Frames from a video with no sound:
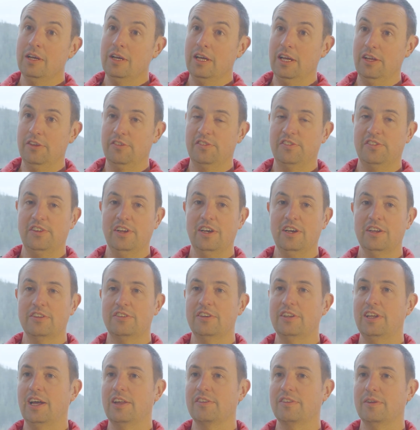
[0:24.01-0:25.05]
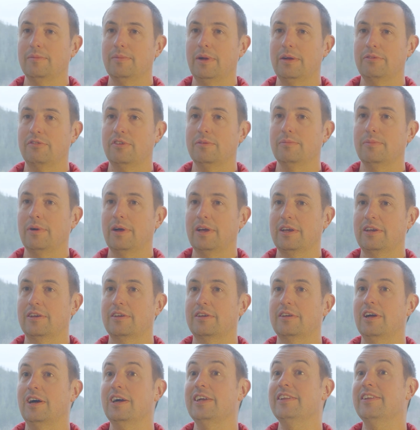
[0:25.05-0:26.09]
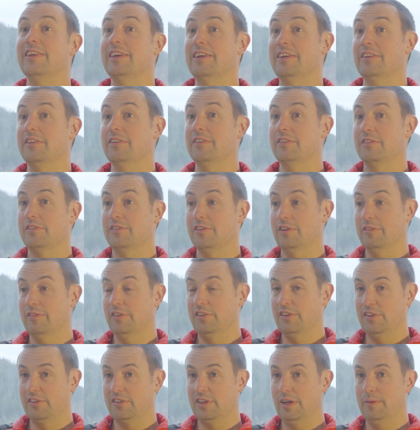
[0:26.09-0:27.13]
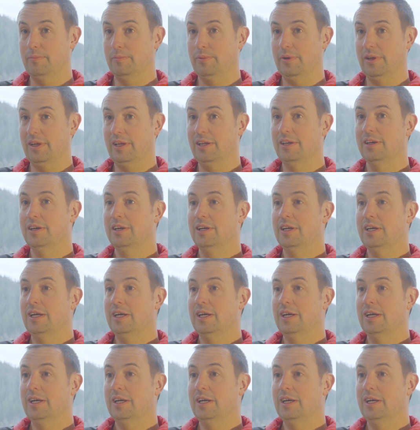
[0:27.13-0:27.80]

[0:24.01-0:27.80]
It started as a mountain bike guiding services company,